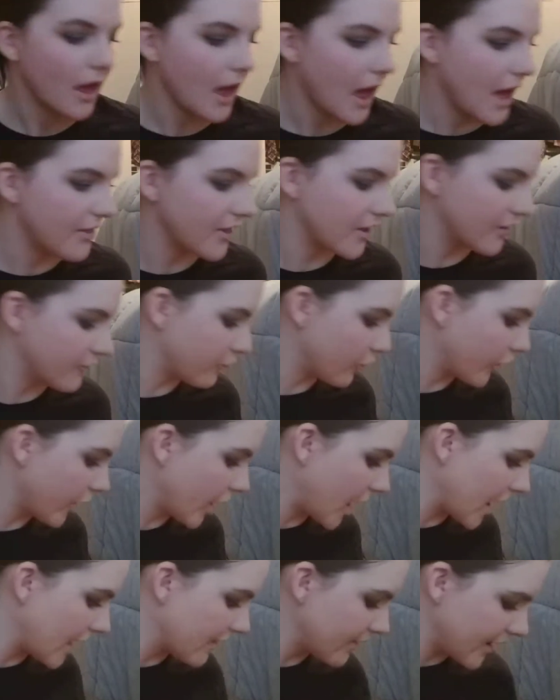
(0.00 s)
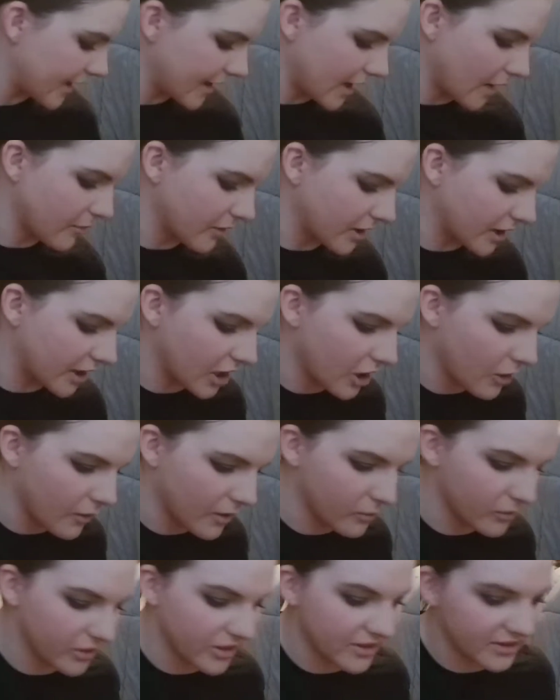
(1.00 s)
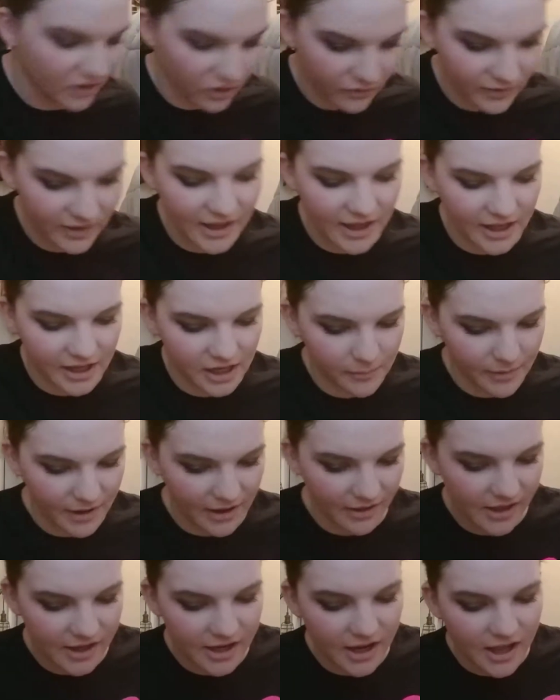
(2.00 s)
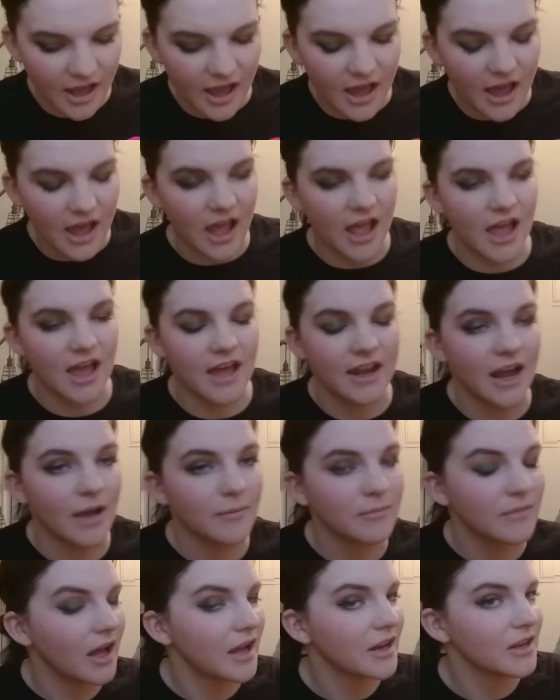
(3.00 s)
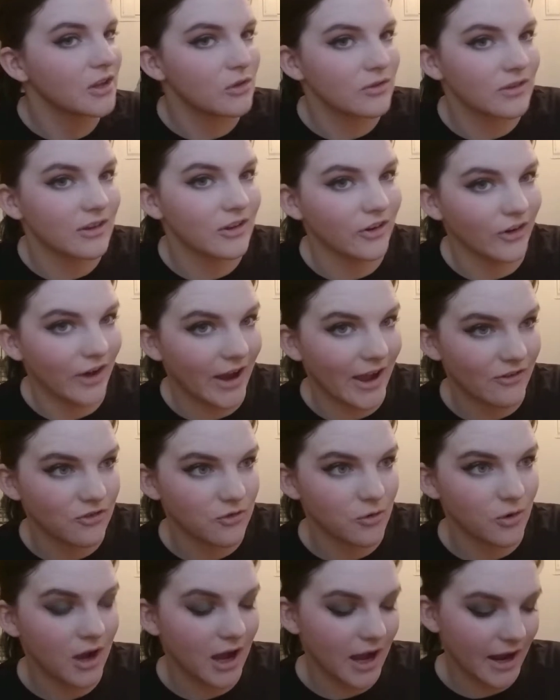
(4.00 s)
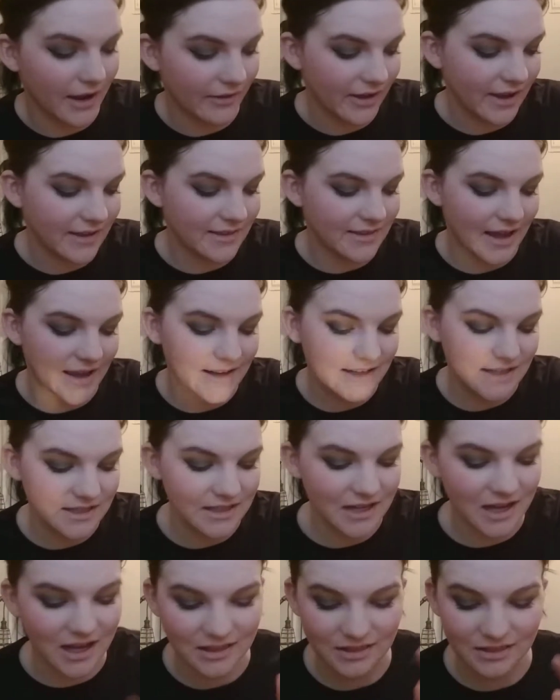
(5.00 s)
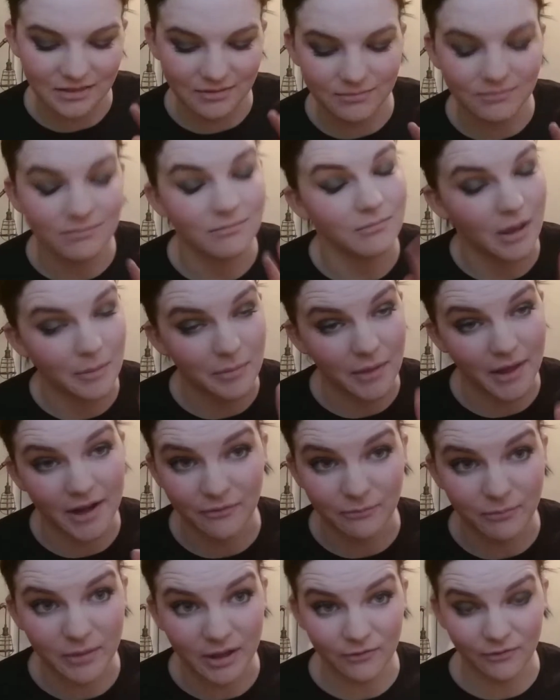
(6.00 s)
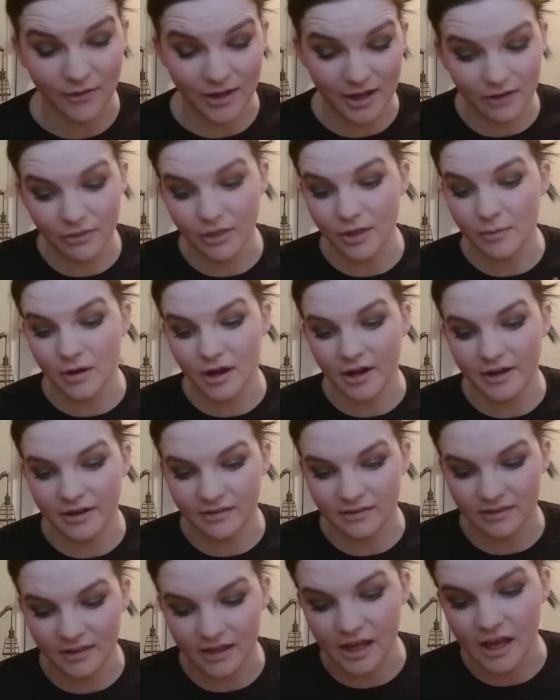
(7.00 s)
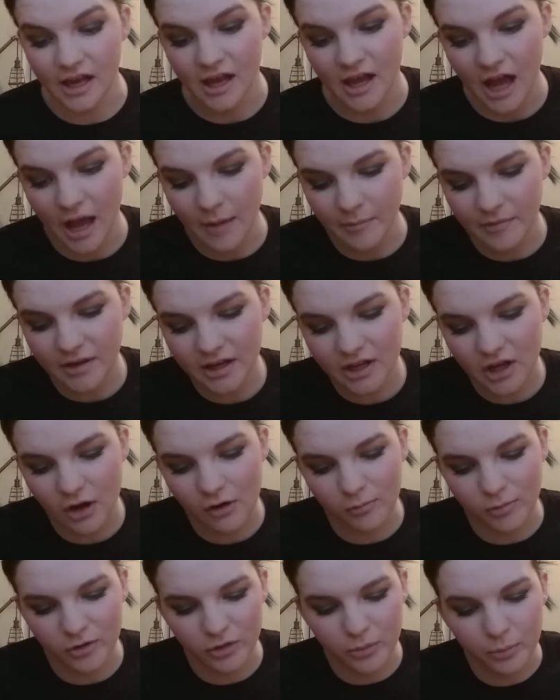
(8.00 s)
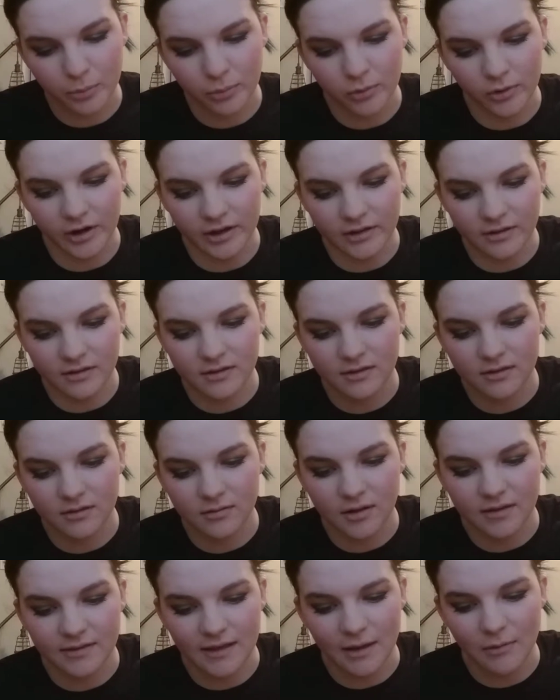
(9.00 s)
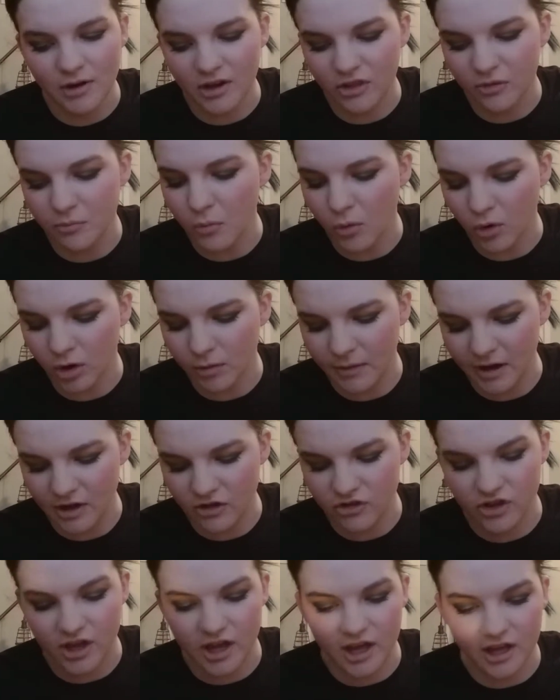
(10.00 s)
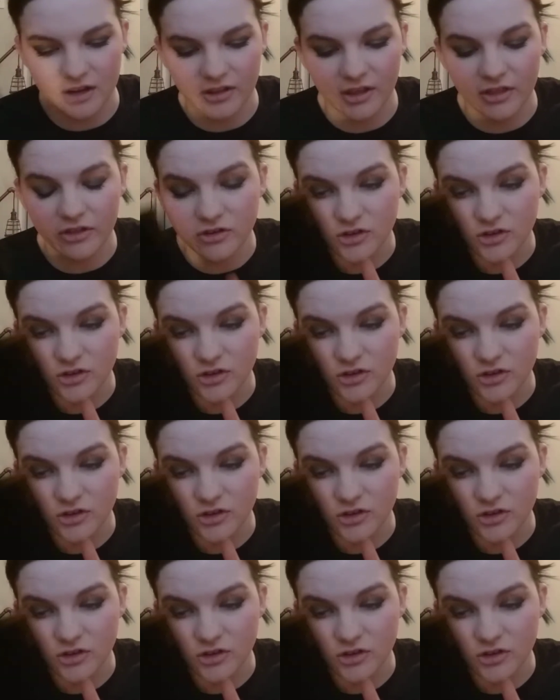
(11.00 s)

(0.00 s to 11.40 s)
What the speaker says: And then for highlight, I'm going to go in with the Sylvia Ganni palette. And I'm not using her actual highlights. I'm not a big fan of them, honestly. I'm going to go in with Prince, because that one is more my shade. The other